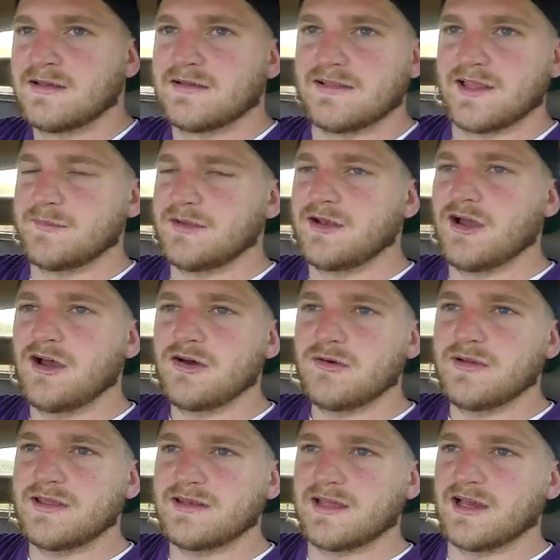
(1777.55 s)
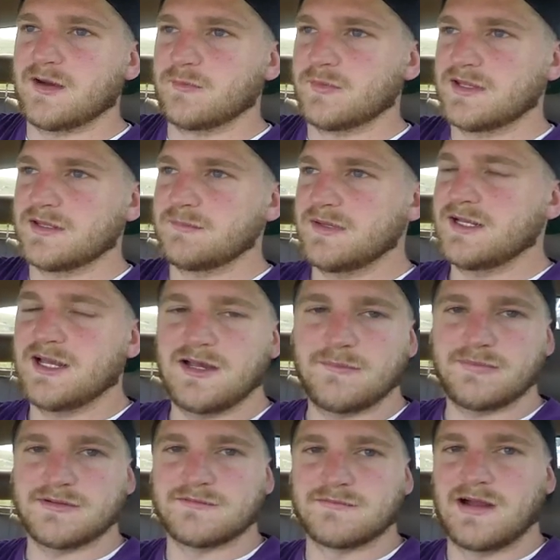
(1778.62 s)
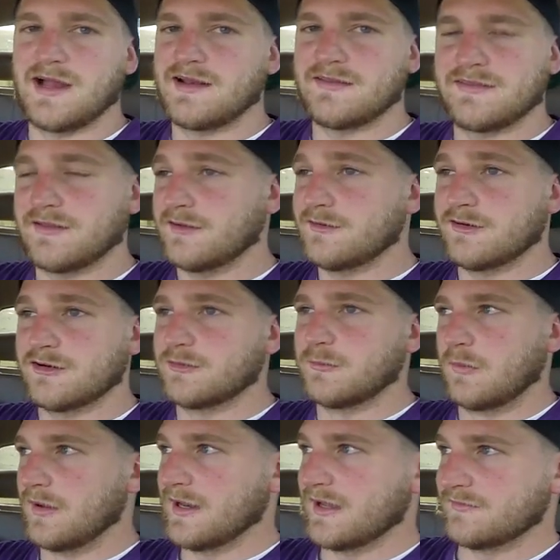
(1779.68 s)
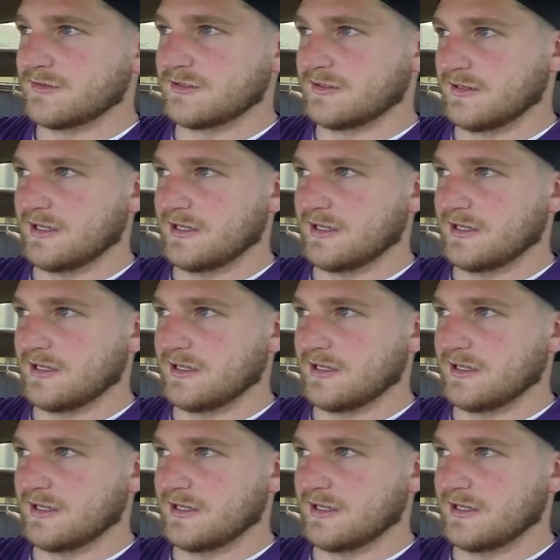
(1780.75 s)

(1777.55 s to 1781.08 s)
let me know and um, we can meet up and ride a Thunder or whatever.